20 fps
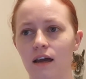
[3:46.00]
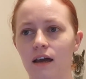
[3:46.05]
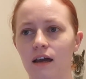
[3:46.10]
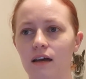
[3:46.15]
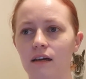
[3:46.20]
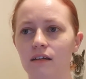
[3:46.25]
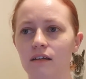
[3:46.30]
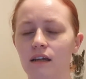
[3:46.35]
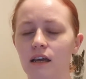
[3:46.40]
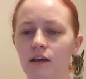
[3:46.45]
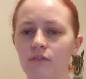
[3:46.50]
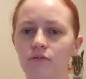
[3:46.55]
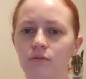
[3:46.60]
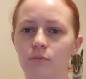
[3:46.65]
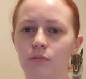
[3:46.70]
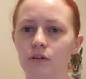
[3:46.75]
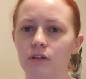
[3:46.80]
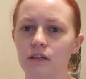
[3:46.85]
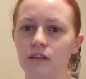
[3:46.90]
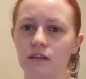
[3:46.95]
and
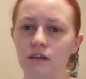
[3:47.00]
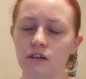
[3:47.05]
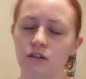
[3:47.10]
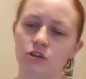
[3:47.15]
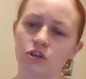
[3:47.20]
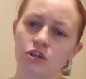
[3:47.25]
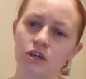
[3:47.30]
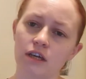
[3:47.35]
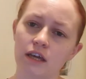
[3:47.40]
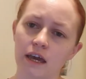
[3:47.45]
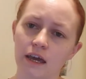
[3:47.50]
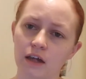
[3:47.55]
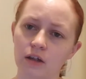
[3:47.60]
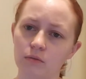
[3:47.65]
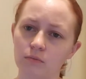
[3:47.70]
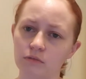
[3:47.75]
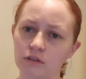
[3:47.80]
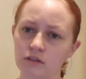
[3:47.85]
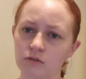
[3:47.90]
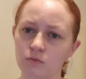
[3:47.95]
everybody that she
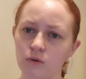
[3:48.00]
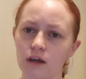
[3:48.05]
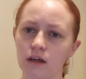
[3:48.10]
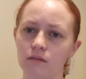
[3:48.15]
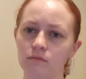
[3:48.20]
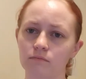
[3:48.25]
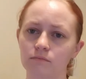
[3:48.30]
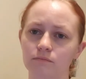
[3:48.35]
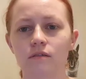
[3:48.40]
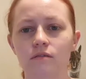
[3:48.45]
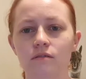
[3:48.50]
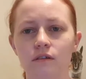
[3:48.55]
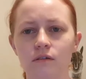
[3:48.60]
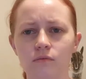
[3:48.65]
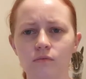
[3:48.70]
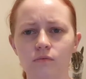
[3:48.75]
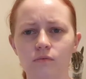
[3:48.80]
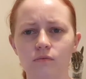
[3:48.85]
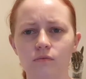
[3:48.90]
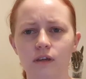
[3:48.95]
helped as well.
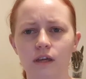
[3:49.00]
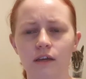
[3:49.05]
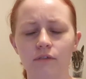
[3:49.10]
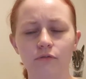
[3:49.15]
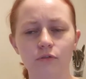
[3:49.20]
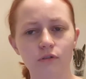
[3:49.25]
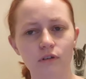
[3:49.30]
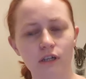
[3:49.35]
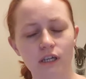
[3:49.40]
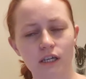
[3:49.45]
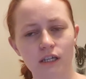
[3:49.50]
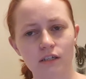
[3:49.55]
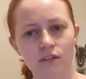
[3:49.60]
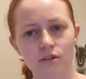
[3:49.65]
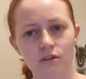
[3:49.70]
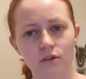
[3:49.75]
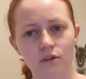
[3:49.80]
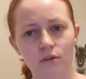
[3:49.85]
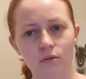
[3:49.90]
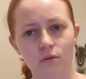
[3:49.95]
So if you're looking
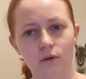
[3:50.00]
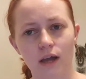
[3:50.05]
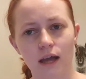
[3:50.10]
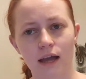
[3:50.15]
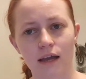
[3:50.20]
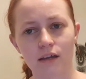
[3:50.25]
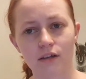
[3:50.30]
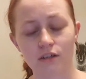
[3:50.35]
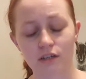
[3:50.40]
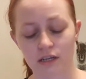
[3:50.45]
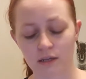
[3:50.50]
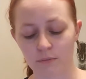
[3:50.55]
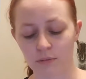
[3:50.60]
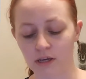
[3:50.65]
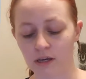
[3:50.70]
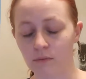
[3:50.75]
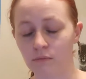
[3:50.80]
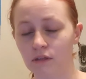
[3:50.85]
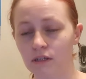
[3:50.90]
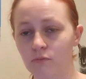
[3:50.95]
to actually
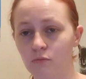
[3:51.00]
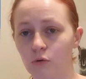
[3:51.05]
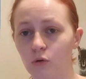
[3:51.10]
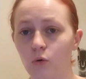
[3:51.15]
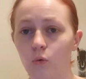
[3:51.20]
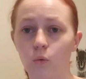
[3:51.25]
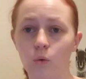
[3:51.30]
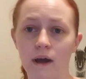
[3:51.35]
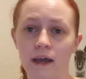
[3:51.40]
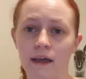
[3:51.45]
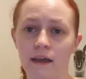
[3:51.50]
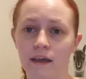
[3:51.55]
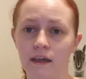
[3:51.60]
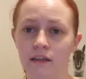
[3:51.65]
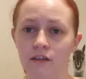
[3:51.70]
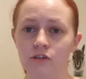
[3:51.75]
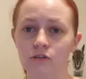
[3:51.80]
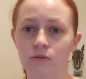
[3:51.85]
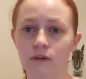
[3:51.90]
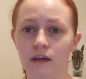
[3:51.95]
pick up this book, where
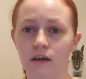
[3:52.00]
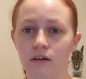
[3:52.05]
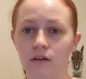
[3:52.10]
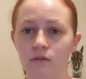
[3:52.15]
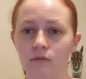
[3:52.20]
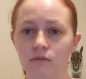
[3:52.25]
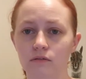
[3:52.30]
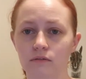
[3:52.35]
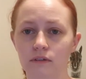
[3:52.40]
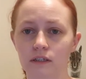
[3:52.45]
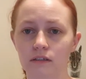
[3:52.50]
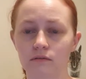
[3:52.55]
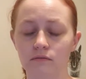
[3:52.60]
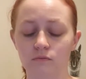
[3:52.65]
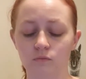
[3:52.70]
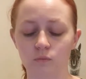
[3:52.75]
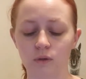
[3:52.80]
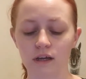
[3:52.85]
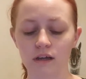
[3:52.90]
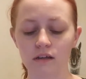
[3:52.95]
can you get a hold of it?
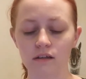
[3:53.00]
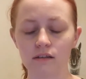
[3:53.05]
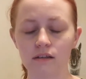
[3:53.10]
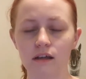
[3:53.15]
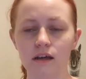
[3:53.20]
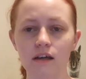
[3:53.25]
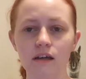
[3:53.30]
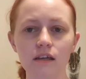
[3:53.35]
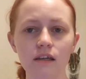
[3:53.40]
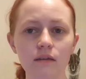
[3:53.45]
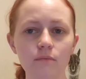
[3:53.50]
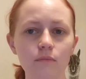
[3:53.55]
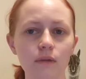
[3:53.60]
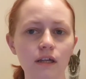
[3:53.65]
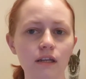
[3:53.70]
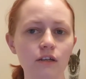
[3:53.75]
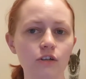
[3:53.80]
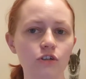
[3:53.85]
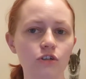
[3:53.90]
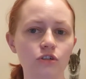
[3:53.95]
Well, I
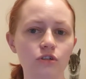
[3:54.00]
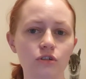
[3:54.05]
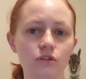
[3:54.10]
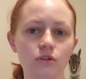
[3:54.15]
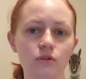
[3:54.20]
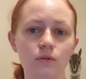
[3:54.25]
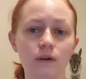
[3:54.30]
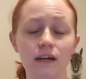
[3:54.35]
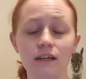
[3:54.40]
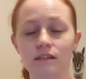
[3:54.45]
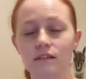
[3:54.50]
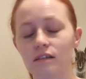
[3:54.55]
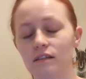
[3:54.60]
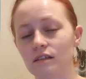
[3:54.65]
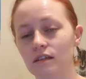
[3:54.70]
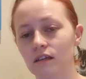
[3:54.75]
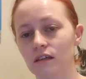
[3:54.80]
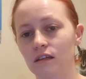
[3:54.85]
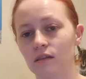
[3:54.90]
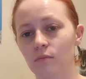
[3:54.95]
managed to, as I
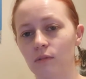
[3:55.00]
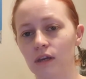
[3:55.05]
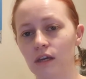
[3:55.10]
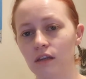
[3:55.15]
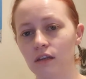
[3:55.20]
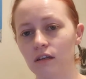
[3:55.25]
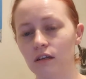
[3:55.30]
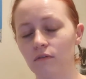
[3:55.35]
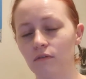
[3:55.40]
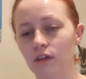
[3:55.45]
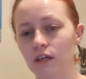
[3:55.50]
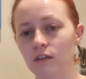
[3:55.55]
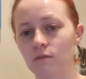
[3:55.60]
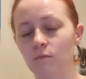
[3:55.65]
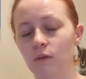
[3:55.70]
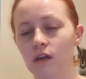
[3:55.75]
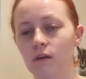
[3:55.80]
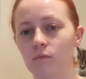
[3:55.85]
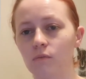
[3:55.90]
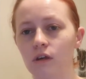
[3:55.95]
said at the beginning of this,
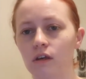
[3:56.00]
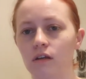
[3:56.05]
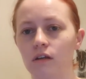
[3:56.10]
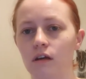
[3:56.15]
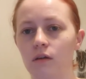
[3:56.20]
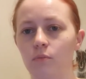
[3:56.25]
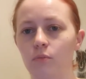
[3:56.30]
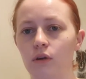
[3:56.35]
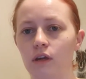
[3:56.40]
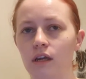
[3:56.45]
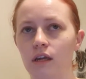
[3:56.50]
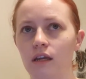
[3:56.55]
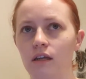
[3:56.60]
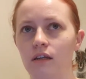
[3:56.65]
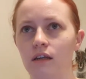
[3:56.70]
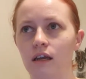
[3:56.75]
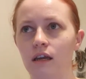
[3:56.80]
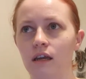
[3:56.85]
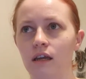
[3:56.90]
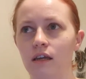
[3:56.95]
pick mine up
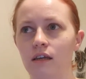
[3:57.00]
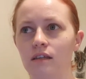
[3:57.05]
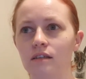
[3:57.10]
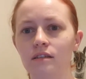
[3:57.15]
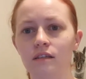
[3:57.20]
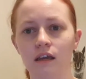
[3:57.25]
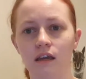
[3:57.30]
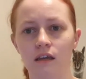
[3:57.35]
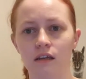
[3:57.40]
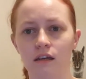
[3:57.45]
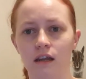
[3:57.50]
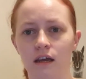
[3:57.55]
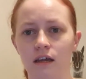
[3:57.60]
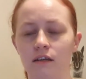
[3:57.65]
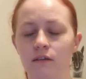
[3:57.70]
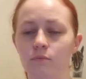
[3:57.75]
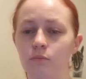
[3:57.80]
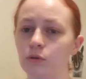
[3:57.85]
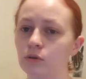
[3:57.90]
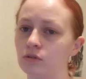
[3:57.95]
in a
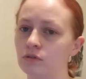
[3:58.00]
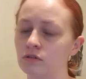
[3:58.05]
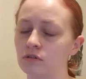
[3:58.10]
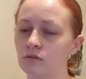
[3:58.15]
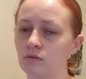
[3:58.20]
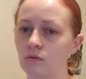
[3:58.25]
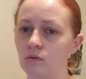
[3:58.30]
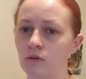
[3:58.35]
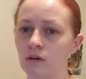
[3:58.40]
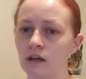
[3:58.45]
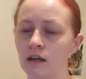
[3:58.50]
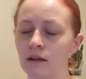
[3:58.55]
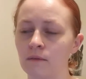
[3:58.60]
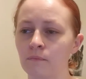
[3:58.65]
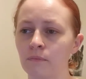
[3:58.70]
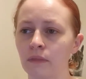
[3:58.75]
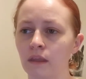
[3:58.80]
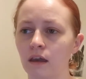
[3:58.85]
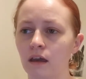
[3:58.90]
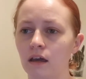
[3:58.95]
second-hand bookstore.
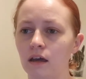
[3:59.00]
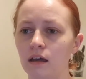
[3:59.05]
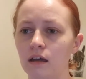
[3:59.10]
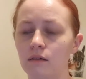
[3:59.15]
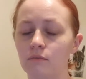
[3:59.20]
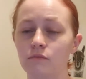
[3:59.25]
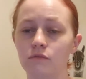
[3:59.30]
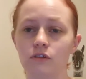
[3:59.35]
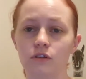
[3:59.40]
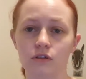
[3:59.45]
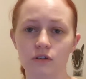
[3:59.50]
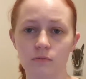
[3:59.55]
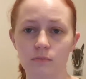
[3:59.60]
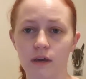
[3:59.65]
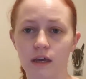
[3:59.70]
So you